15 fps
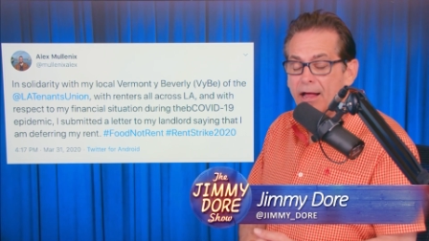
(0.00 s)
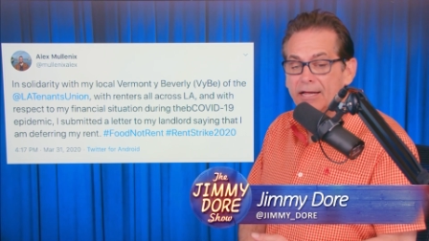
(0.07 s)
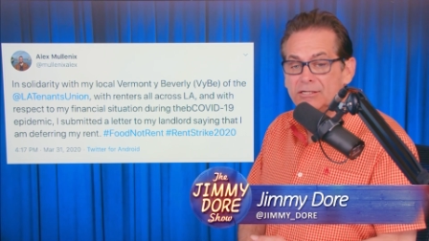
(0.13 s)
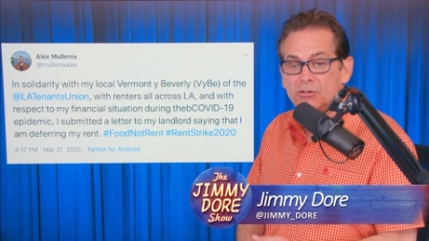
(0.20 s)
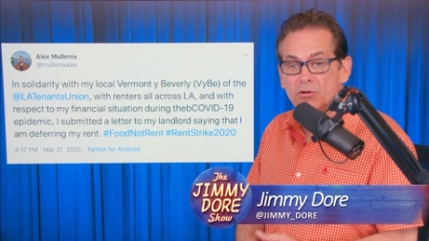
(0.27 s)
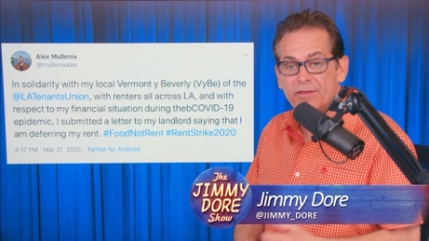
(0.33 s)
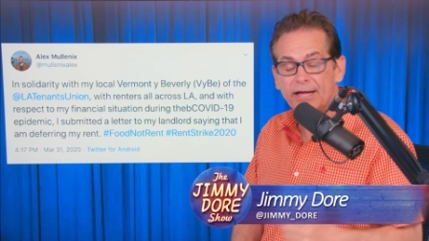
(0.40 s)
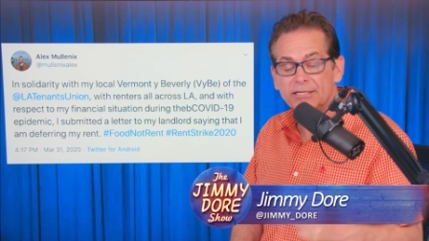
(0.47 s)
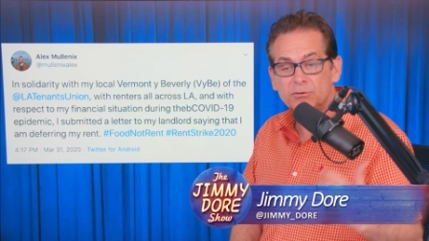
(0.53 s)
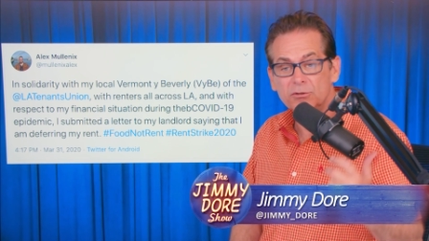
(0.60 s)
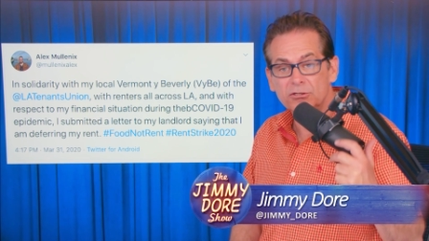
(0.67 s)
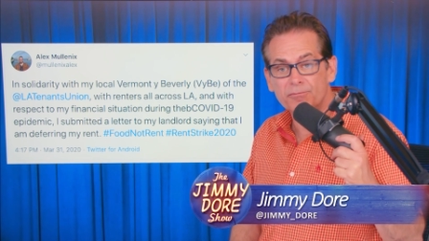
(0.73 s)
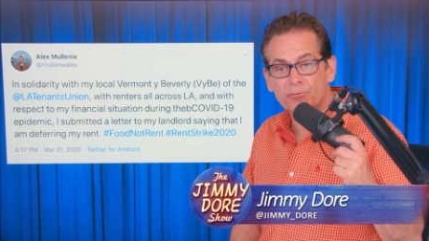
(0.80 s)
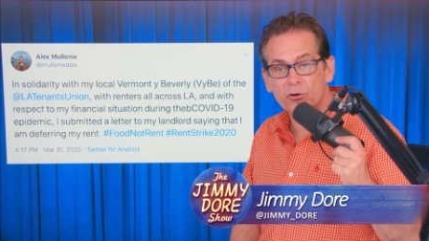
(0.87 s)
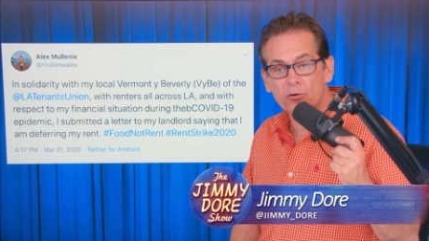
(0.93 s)
And so that's
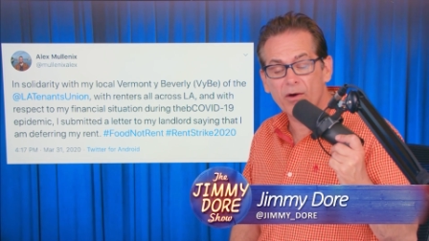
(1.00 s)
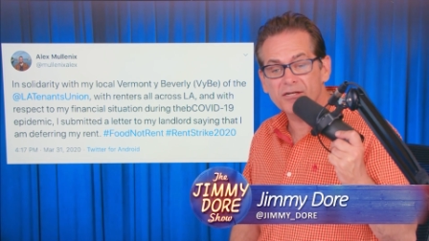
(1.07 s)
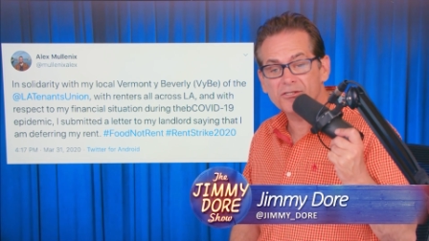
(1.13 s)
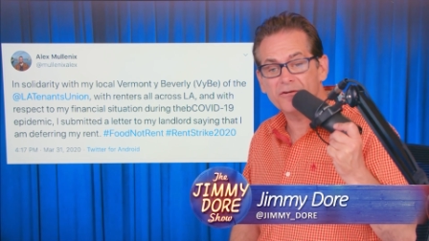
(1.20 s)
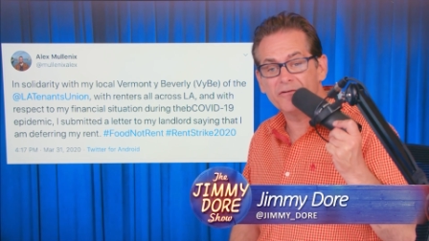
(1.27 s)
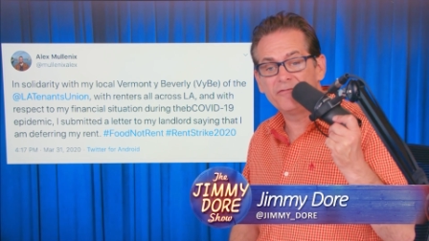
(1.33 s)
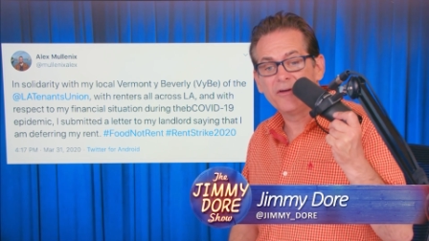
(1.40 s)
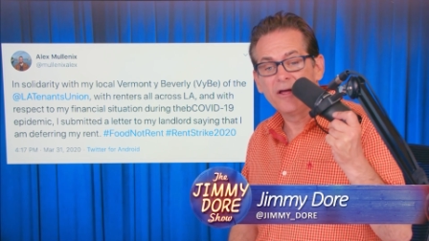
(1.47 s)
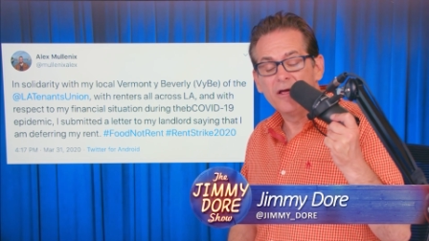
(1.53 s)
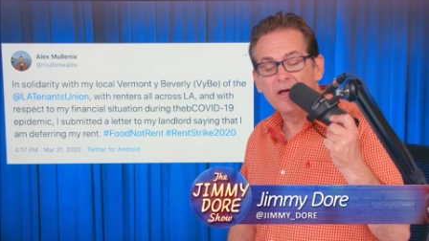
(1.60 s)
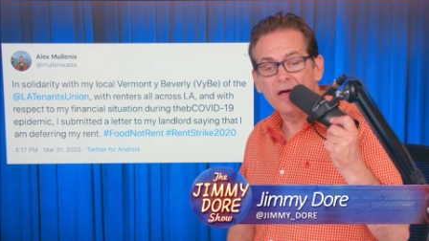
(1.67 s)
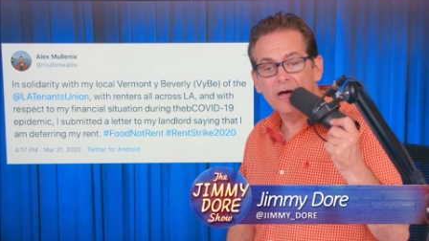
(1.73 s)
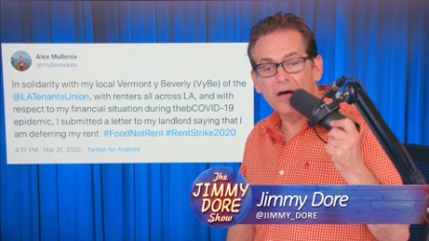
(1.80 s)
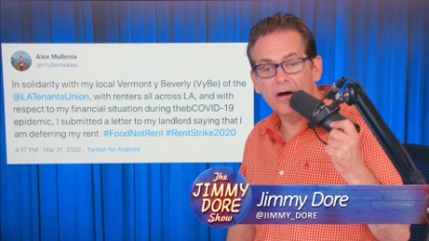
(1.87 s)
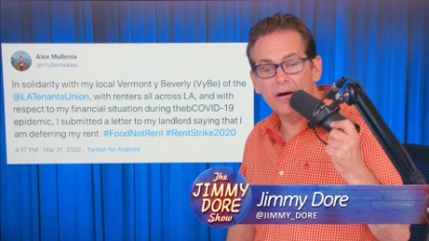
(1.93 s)
what the progressive
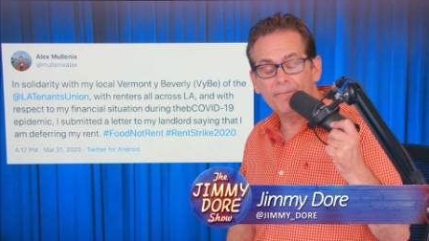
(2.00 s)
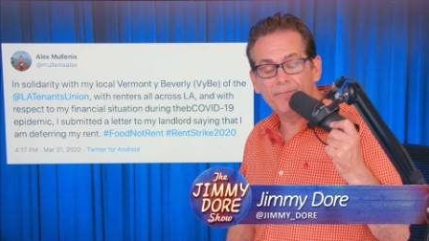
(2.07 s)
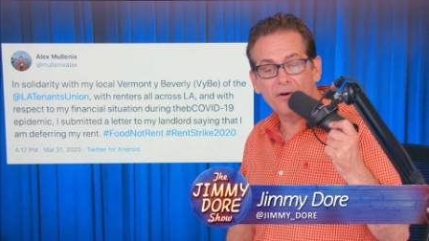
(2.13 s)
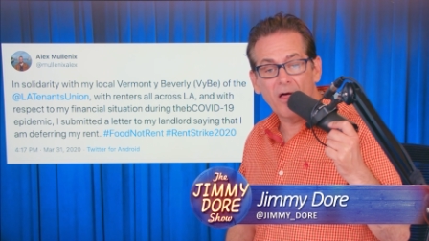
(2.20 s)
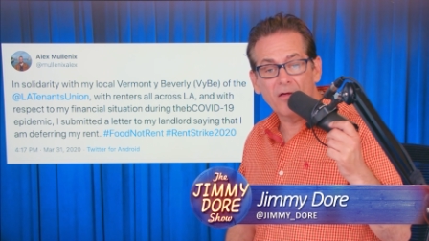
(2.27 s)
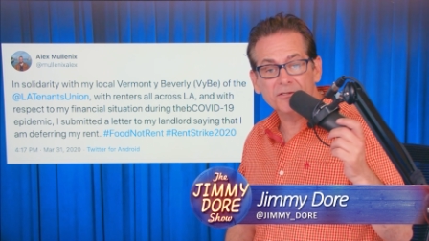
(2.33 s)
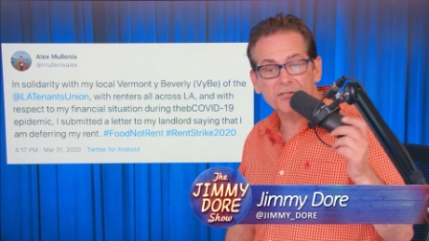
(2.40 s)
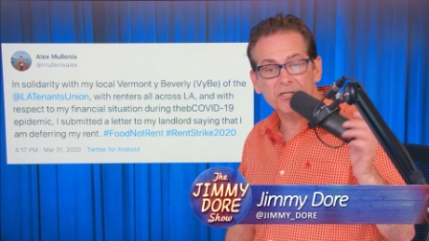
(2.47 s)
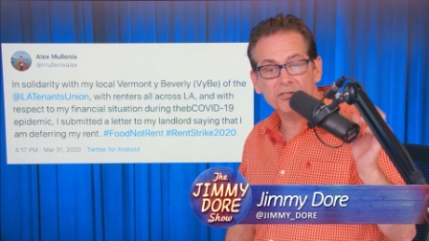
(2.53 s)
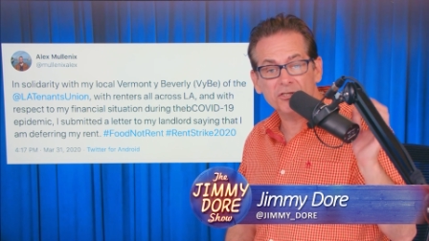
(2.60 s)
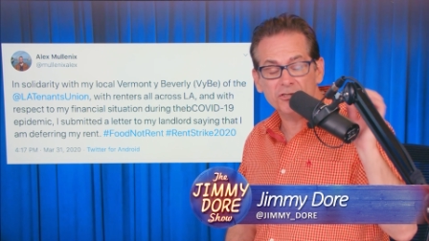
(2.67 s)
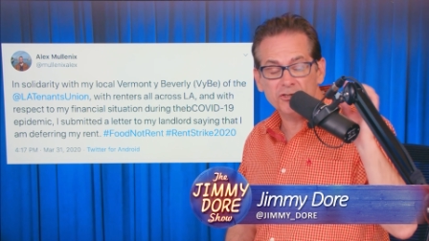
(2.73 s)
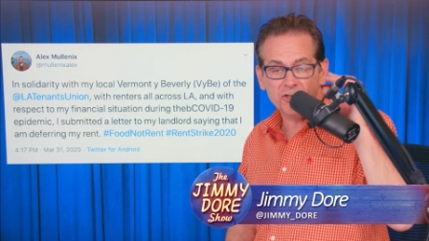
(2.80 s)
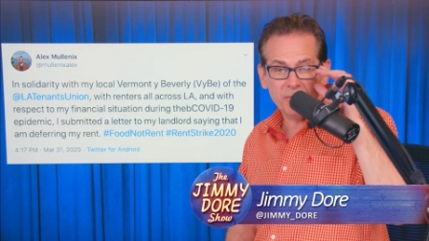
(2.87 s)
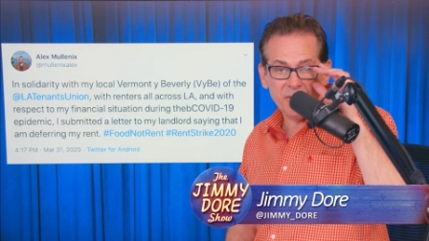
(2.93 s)
uh,
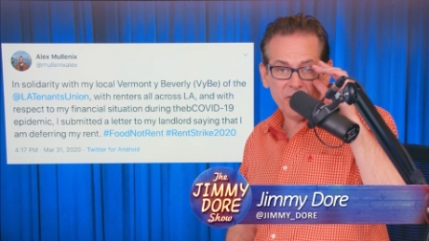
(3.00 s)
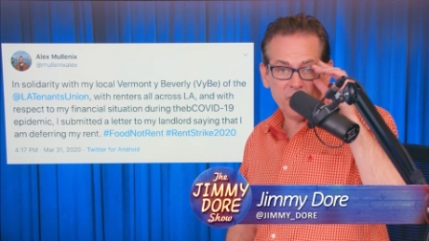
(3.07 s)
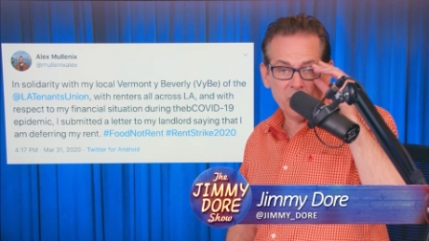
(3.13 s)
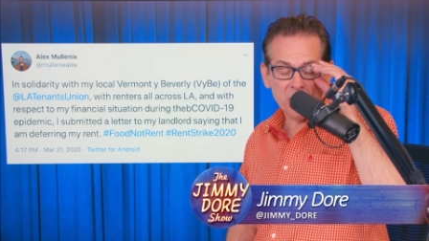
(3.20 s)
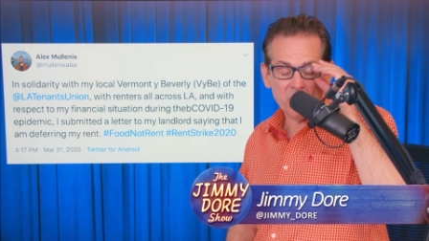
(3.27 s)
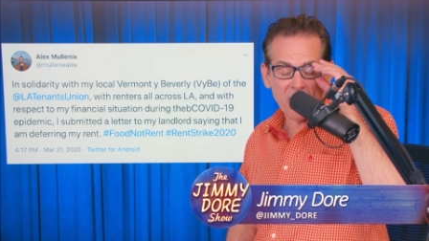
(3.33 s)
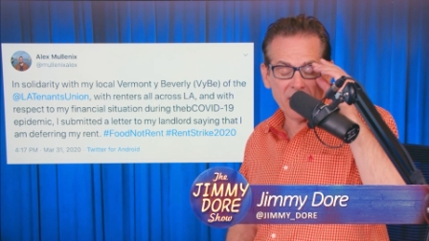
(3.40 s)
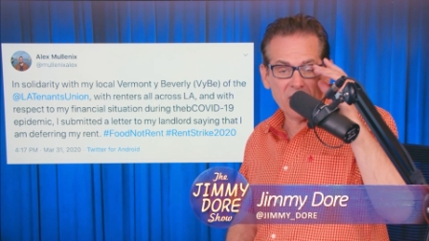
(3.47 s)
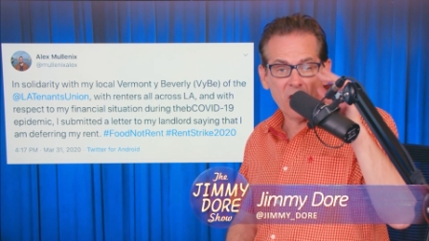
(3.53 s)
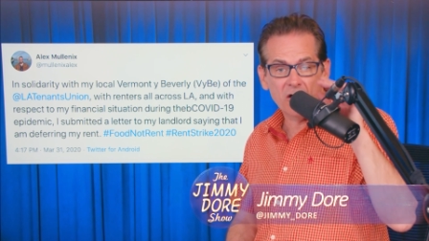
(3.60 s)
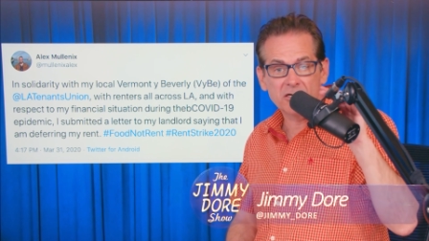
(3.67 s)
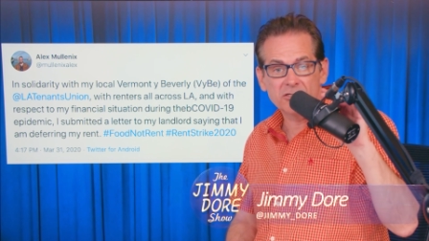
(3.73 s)
politicians should be doing right now,